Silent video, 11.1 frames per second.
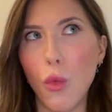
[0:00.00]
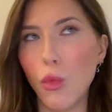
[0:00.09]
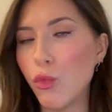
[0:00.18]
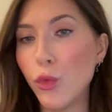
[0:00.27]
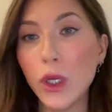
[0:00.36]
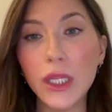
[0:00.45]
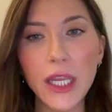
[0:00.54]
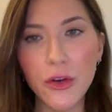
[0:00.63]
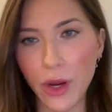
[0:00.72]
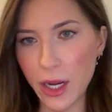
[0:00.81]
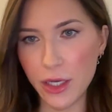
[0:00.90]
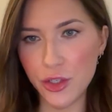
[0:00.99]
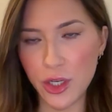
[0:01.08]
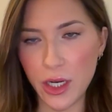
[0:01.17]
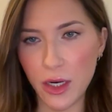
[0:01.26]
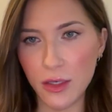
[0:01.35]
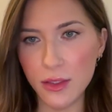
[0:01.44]
Really great
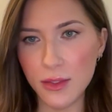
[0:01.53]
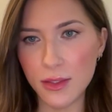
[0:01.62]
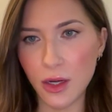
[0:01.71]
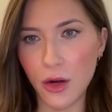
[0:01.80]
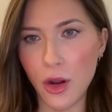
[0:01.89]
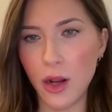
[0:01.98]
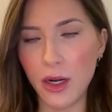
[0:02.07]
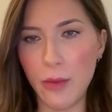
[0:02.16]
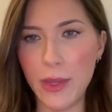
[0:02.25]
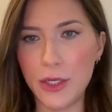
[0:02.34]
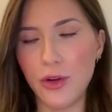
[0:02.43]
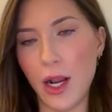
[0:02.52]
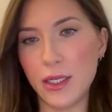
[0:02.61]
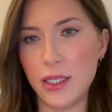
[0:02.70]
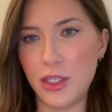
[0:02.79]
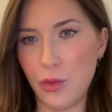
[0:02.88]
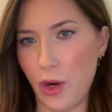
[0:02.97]
engineers are not going to be
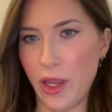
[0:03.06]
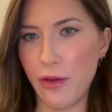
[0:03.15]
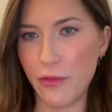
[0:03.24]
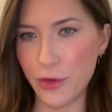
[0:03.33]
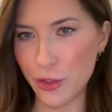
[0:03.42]
attracted to working for